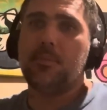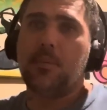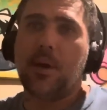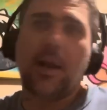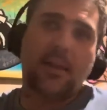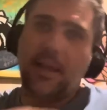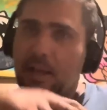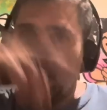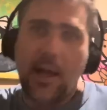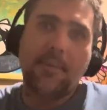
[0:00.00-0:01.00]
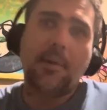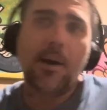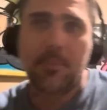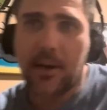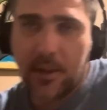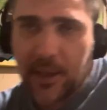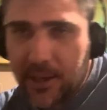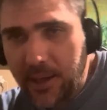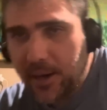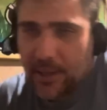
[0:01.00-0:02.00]
And I like climb up and I like
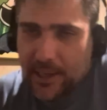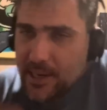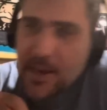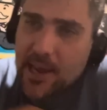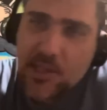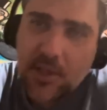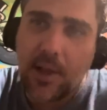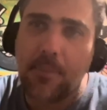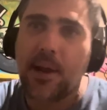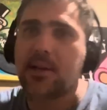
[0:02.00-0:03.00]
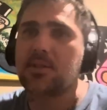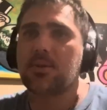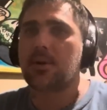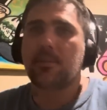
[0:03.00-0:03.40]
kind of like nestle up next to her.